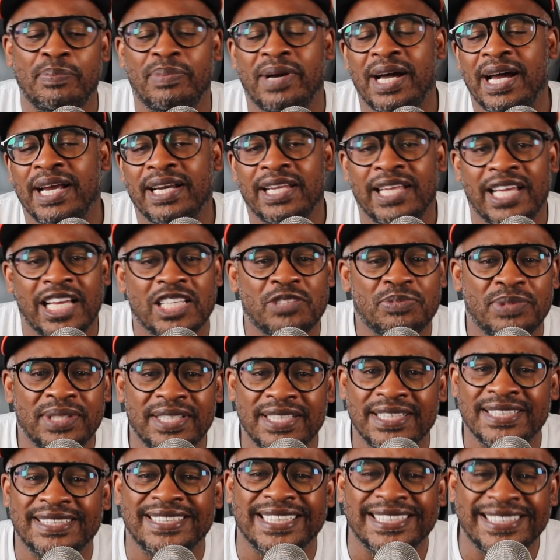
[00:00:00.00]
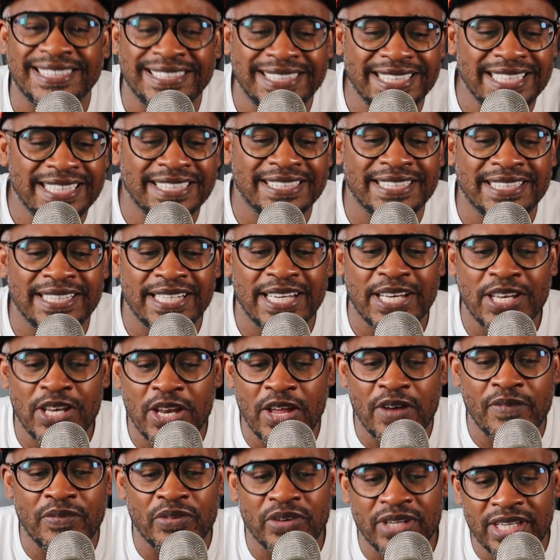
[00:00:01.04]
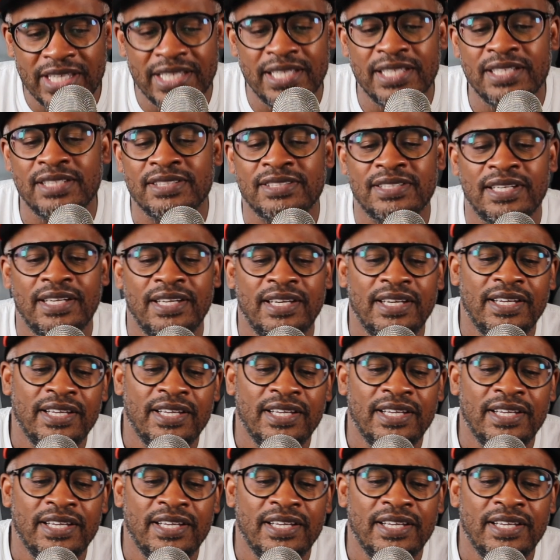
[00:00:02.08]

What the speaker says: podcast because the season never ends.